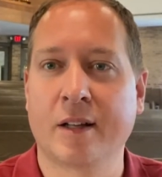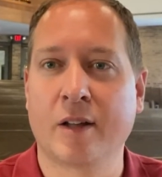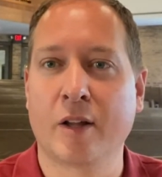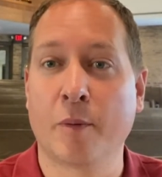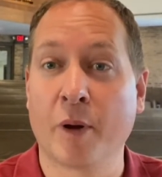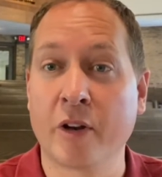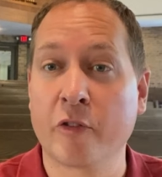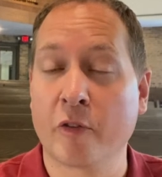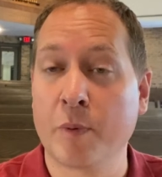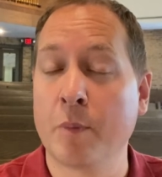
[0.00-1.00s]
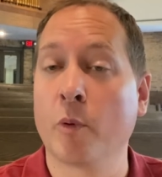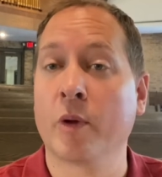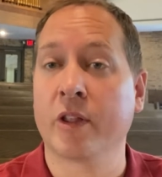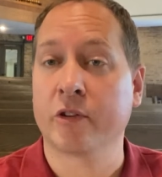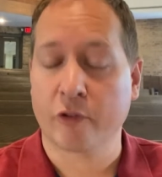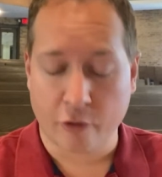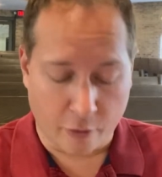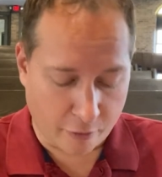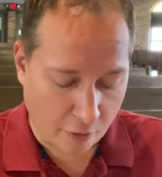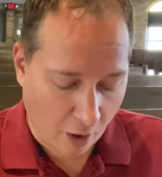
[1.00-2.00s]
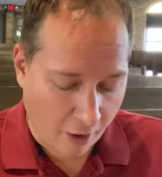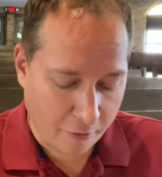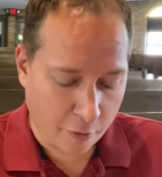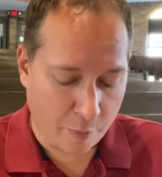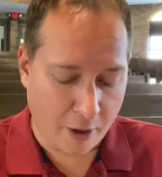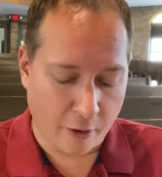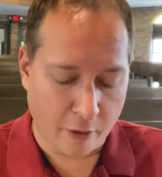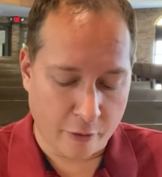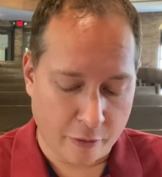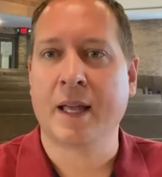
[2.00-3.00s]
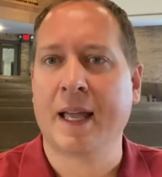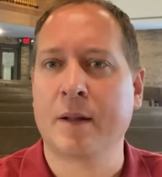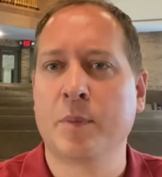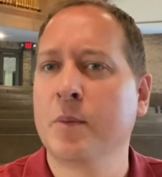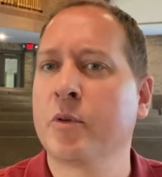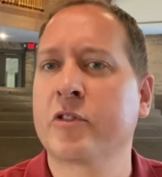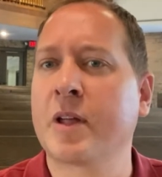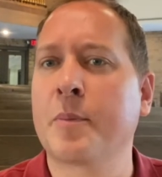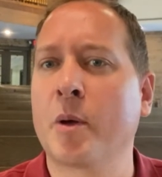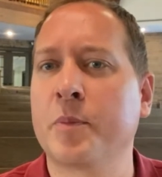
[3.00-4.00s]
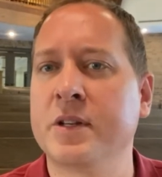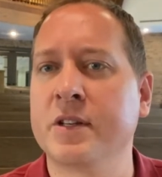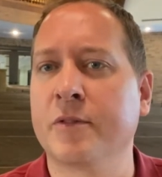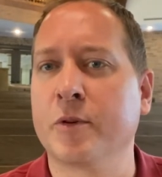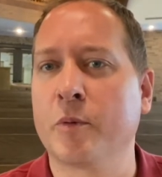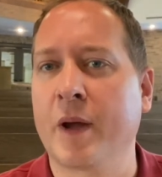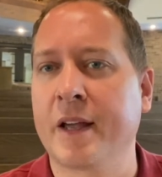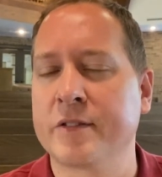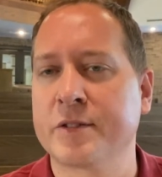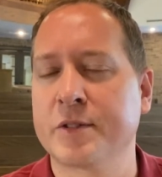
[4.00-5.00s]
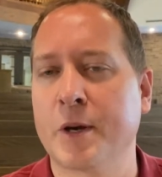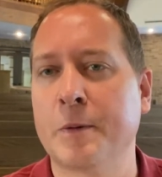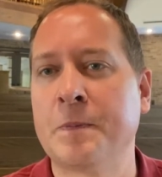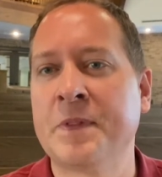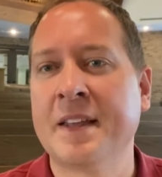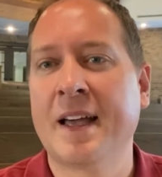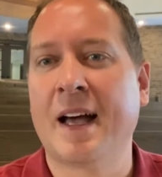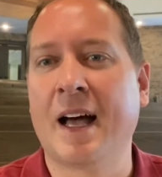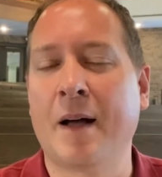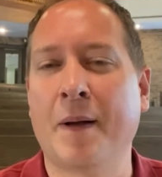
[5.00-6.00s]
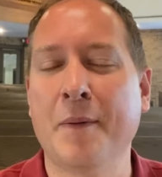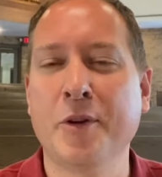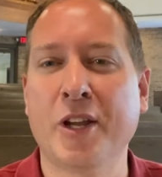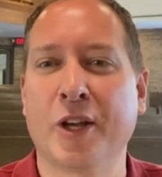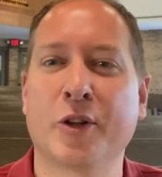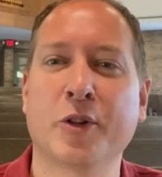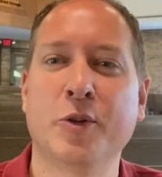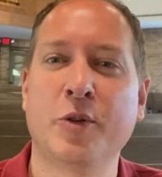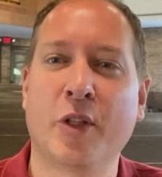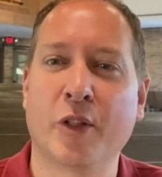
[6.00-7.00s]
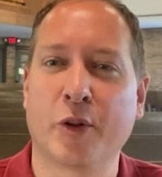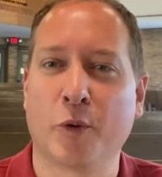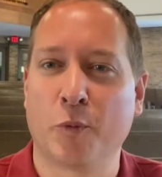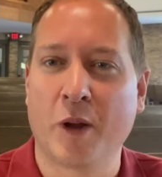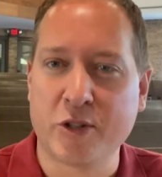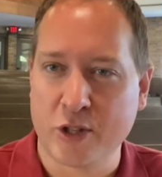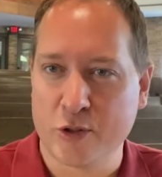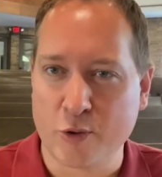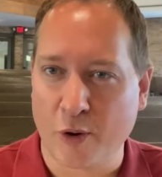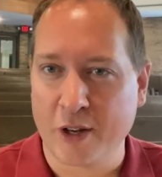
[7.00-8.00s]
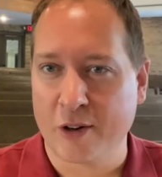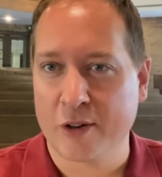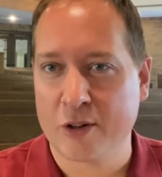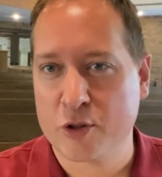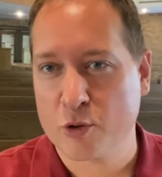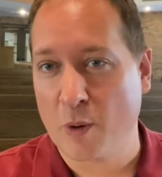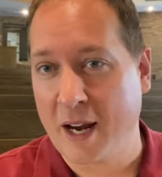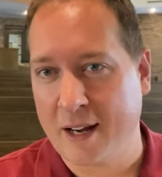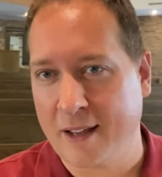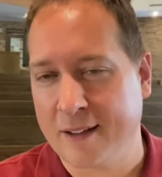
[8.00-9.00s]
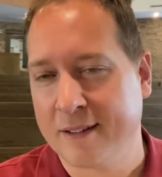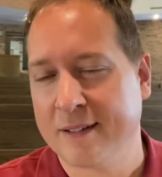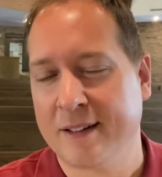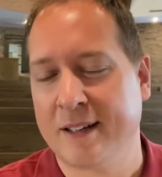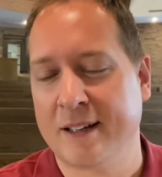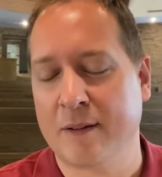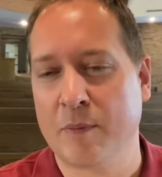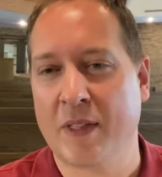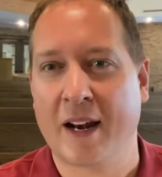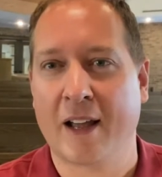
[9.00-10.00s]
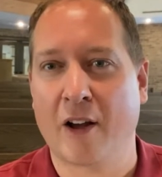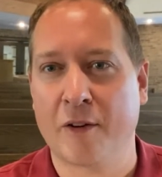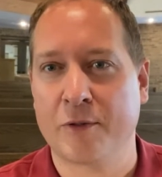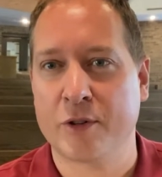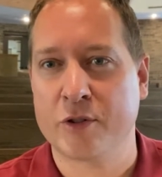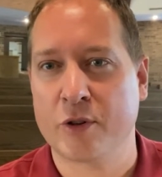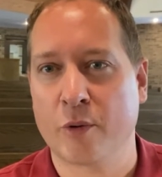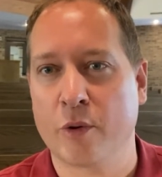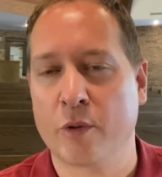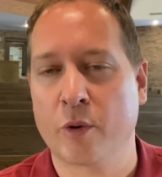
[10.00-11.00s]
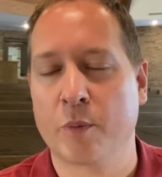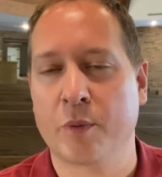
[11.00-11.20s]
an abundance of people willing to serve as office bearers, and people step up in different ways. So I'm going to include the little Reggie Joiner training that I often show youth group